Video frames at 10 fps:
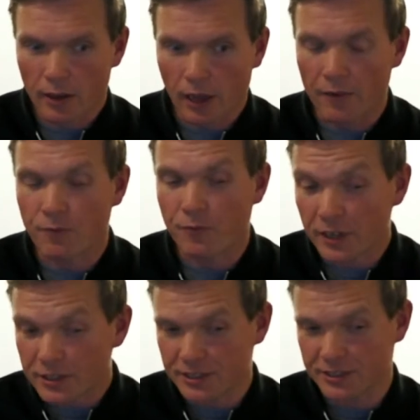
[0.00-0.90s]
And
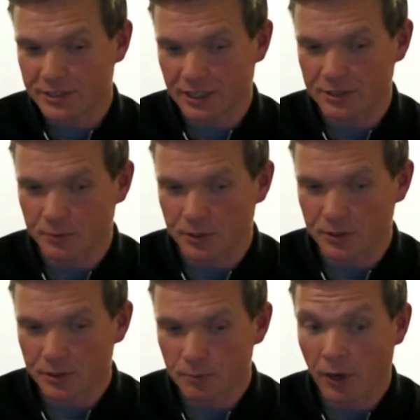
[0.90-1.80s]
finished his assessment
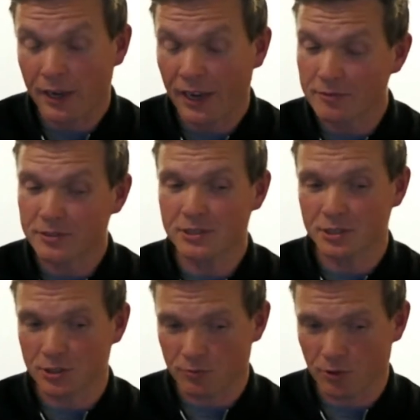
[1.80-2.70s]
by announcing to
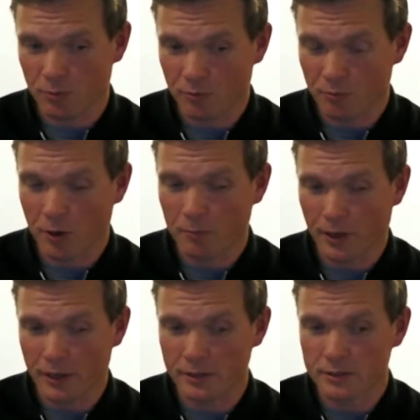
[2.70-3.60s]
the room of my
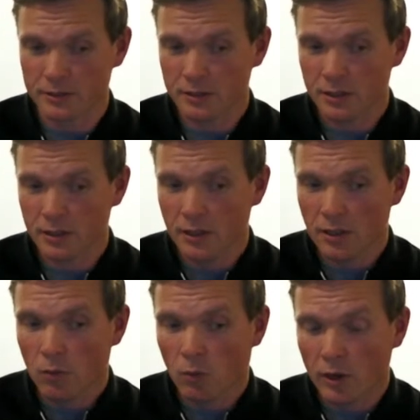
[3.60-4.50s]
peers,
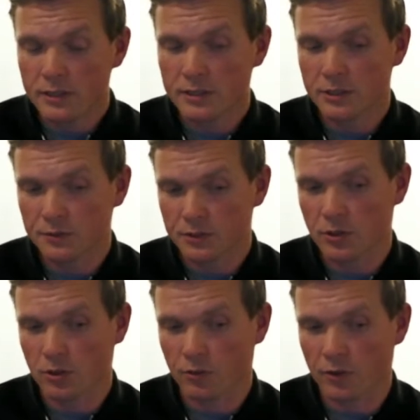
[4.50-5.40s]
why is this
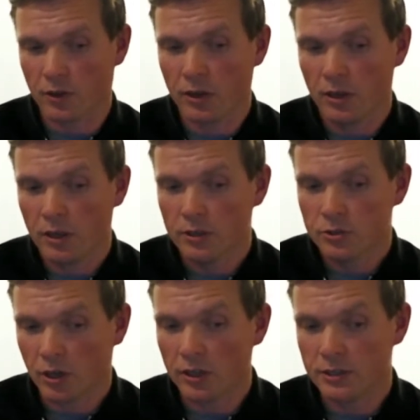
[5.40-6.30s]
photographer
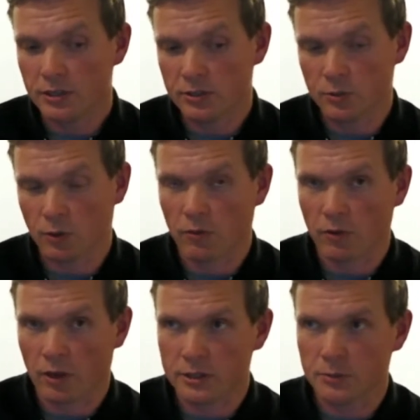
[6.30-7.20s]
trying to use 12
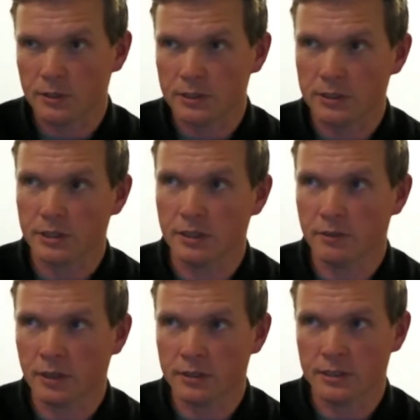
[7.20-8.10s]
lights when he doesn't
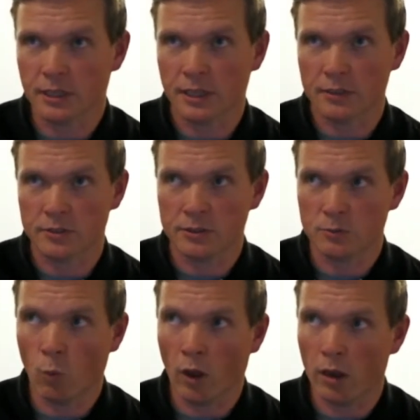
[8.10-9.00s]
even understand how to use
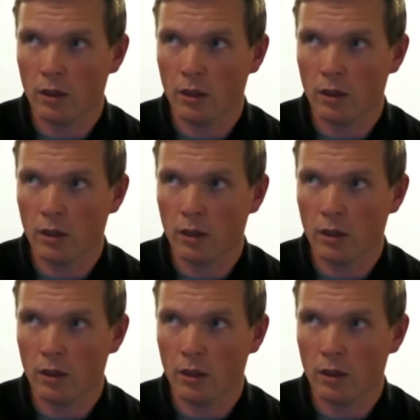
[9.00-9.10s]
1?